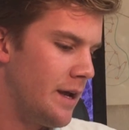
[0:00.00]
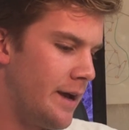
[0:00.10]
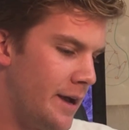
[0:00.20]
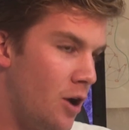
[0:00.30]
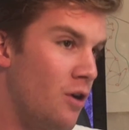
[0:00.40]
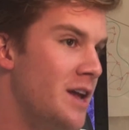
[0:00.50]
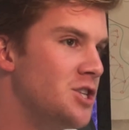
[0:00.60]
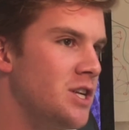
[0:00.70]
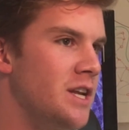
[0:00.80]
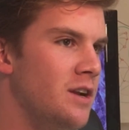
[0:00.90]
Uh, our
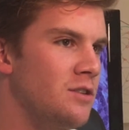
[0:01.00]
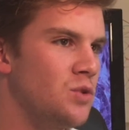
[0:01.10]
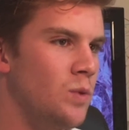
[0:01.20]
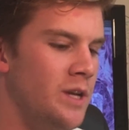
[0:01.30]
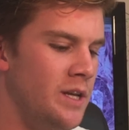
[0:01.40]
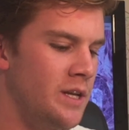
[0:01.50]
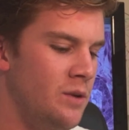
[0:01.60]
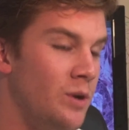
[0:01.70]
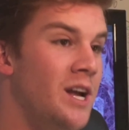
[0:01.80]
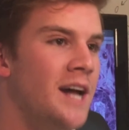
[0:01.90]
engineers, we,
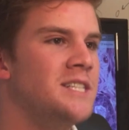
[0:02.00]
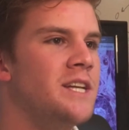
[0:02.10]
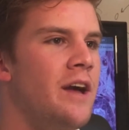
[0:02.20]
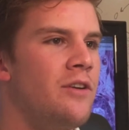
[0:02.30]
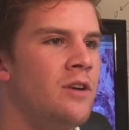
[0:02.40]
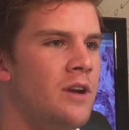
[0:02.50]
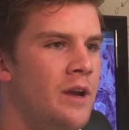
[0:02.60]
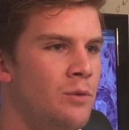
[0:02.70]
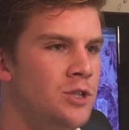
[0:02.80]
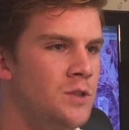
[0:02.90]
we got together
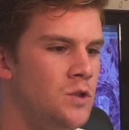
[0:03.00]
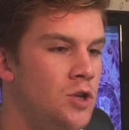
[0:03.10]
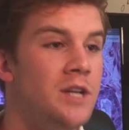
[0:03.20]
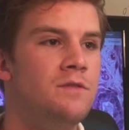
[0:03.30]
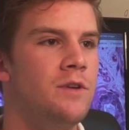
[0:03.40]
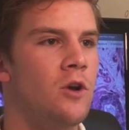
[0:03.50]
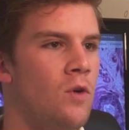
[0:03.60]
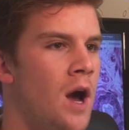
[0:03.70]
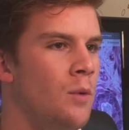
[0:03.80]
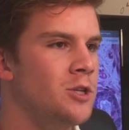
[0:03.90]
and we just tried to
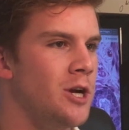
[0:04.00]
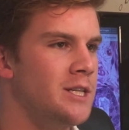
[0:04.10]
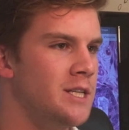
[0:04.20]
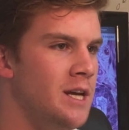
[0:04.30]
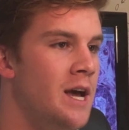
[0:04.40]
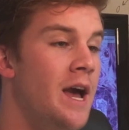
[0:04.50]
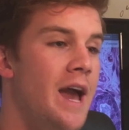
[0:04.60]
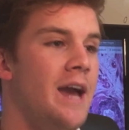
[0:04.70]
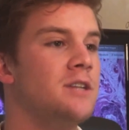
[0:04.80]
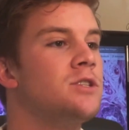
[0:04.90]
figure out, we tried to
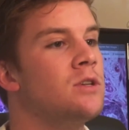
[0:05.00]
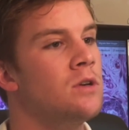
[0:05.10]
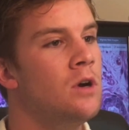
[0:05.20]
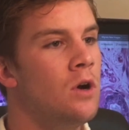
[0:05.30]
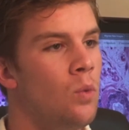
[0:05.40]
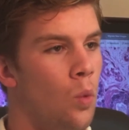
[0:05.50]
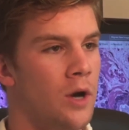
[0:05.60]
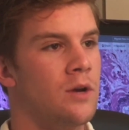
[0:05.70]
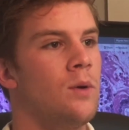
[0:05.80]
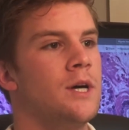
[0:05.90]
answer
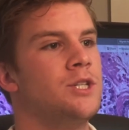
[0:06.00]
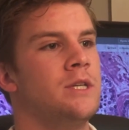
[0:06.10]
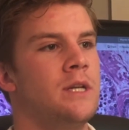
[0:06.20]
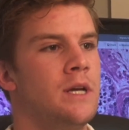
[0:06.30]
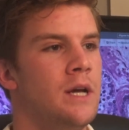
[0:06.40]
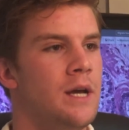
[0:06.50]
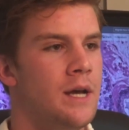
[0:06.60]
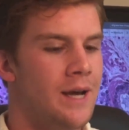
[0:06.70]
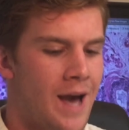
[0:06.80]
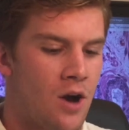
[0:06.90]
one question
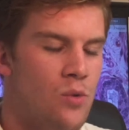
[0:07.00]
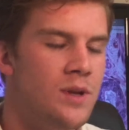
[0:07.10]
how